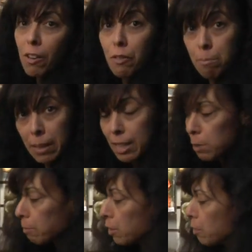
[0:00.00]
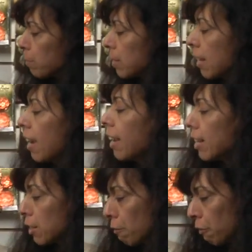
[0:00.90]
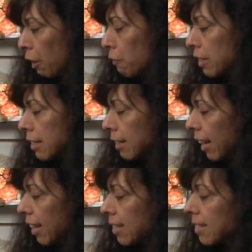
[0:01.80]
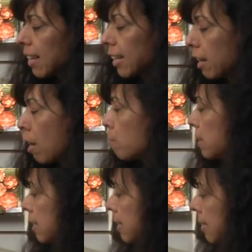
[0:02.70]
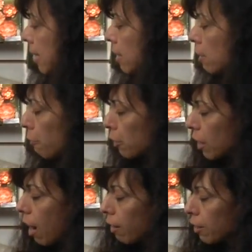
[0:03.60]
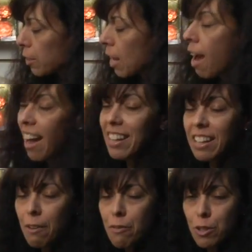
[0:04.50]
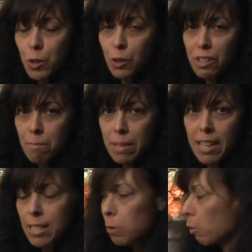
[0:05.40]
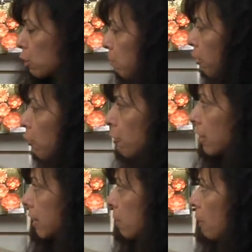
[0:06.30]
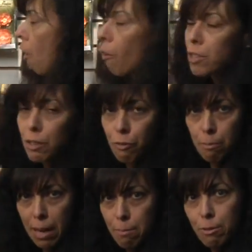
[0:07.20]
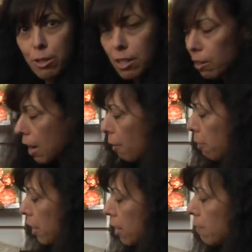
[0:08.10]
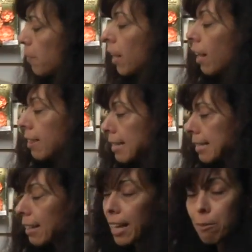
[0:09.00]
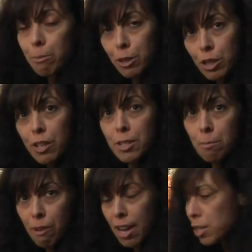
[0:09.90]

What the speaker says: of the mixed blooms. It's a velvet and lace. It comes in 6 different colors. I love this cream because it works perfectly with all the different papers that are out there. This light blue is a brand